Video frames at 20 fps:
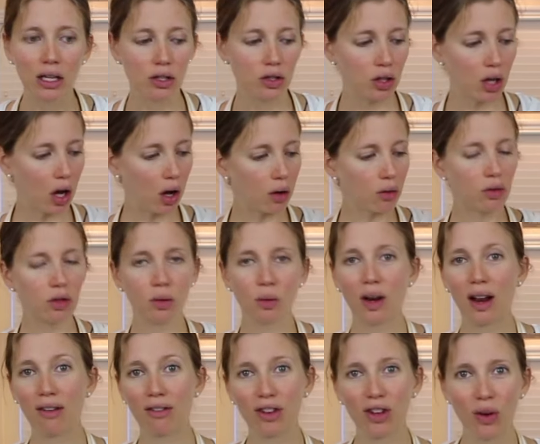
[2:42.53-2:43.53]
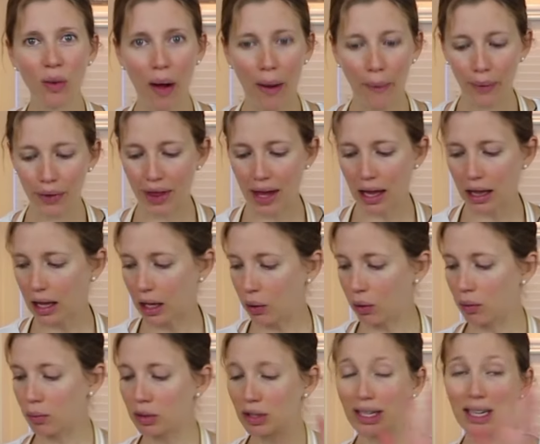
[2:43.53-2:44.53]
So do whatever you want with that
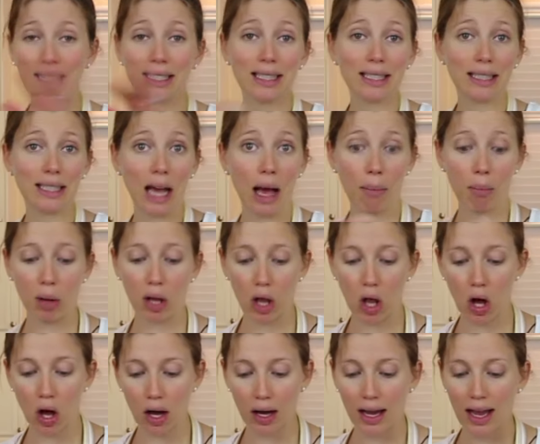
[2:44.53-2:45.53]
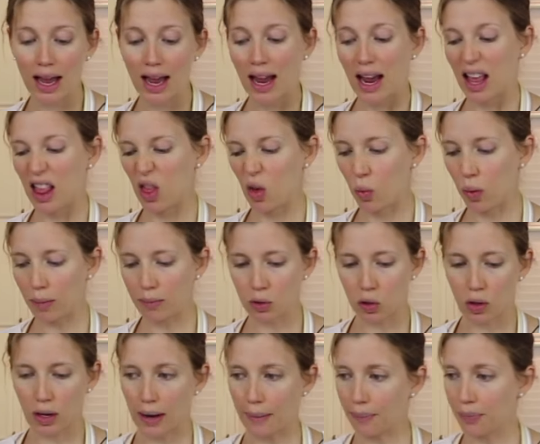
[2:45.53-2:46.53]
liquid, but it does not belong in the
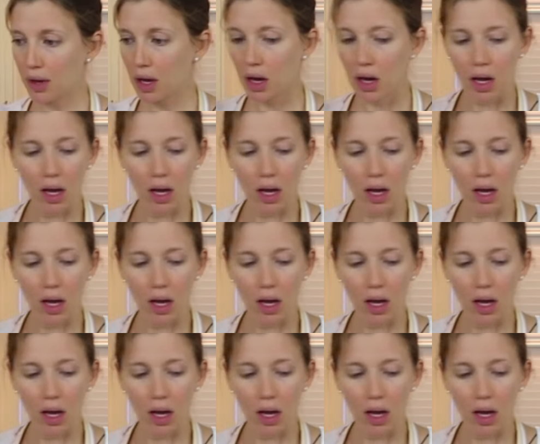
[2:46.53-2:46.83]
whipped cream.